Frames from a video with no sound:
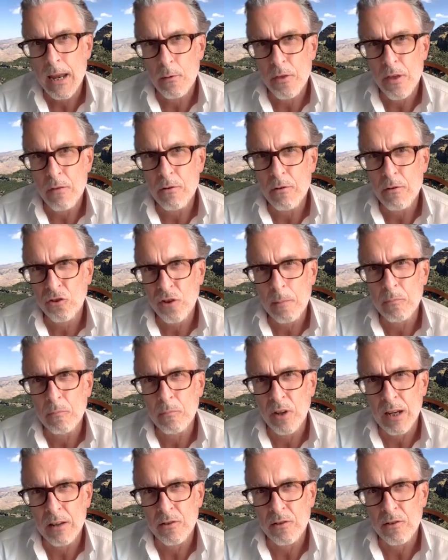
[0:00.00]
There is some
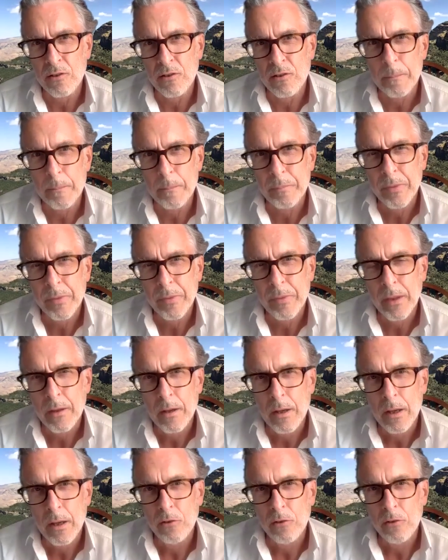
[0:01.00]
data.
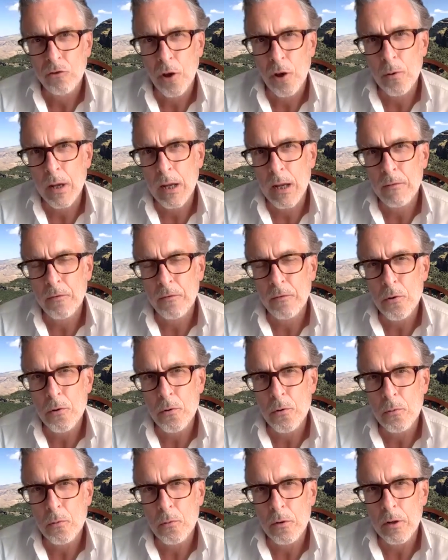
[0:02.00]
So if
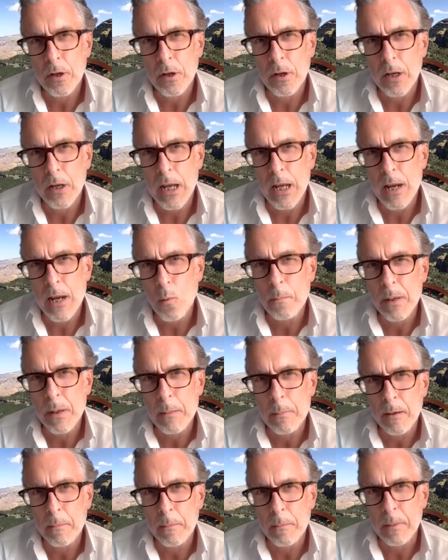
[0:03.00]
you hear what
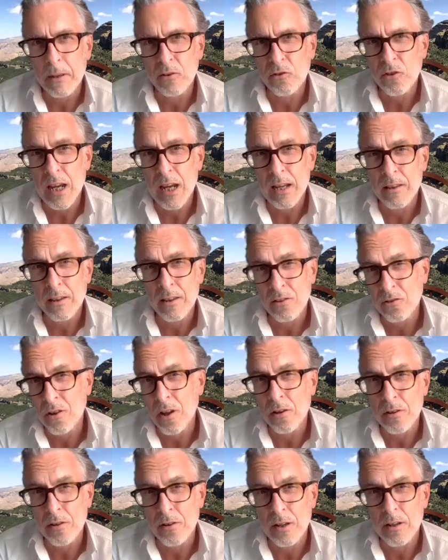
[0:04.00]
people have been saying, and this
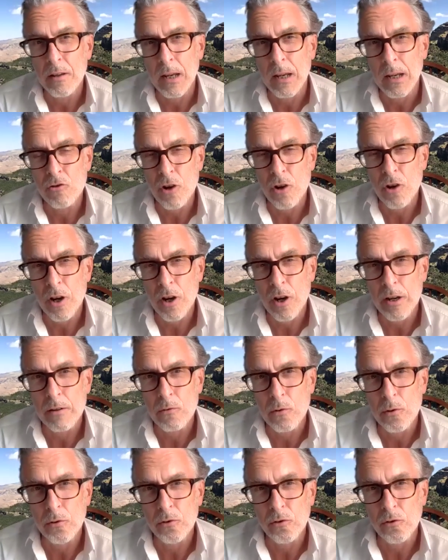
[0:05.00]
started in China, of
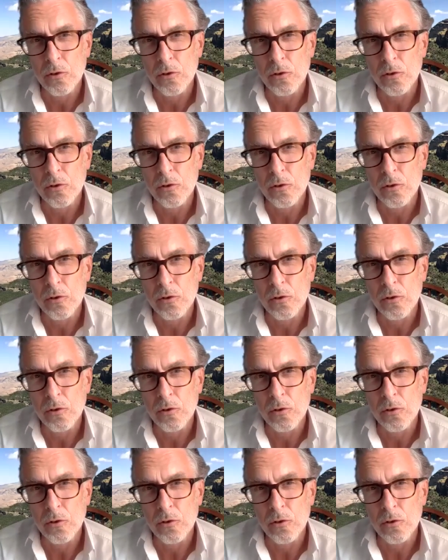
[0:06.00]
course,